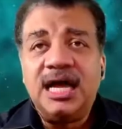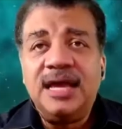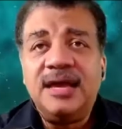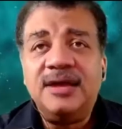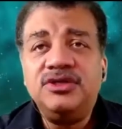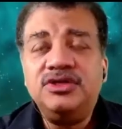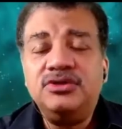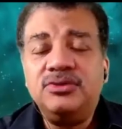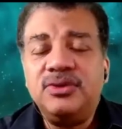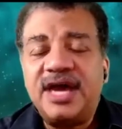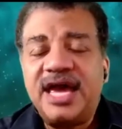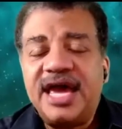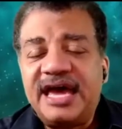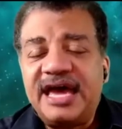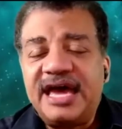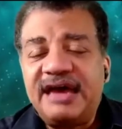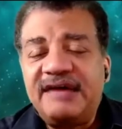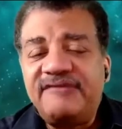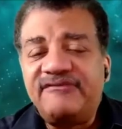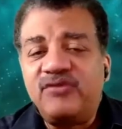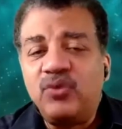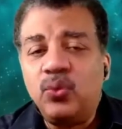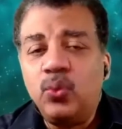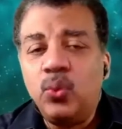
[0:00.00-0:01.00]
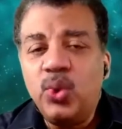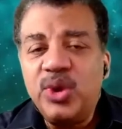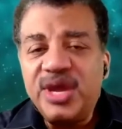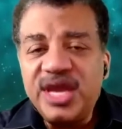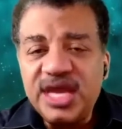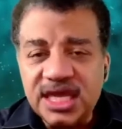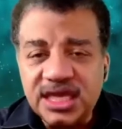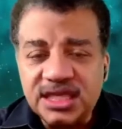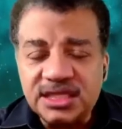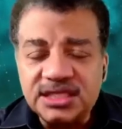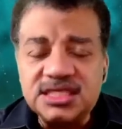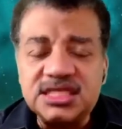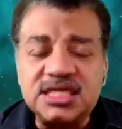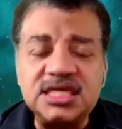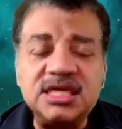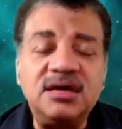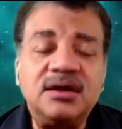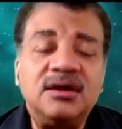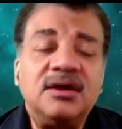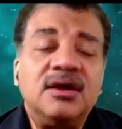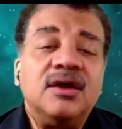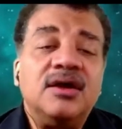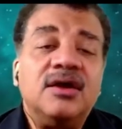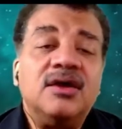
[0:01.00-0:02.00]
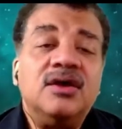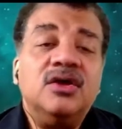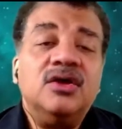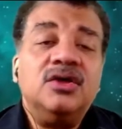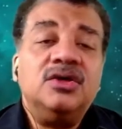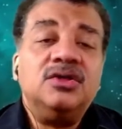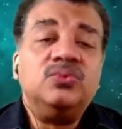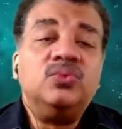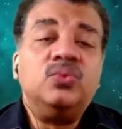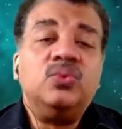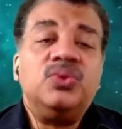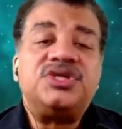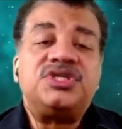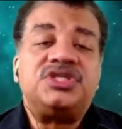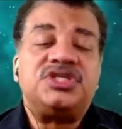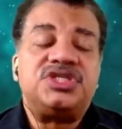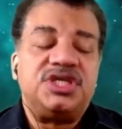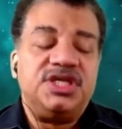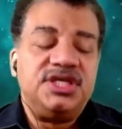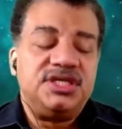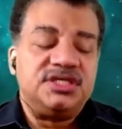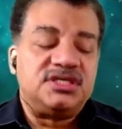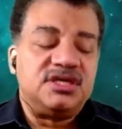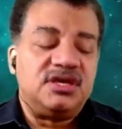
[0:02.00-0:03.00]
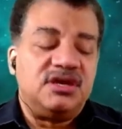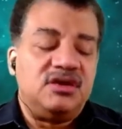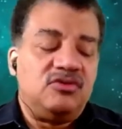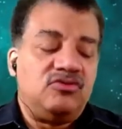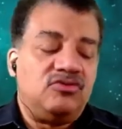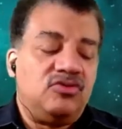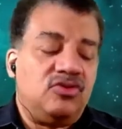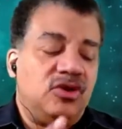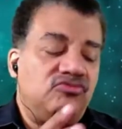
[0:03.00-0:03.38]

You have wind, which is a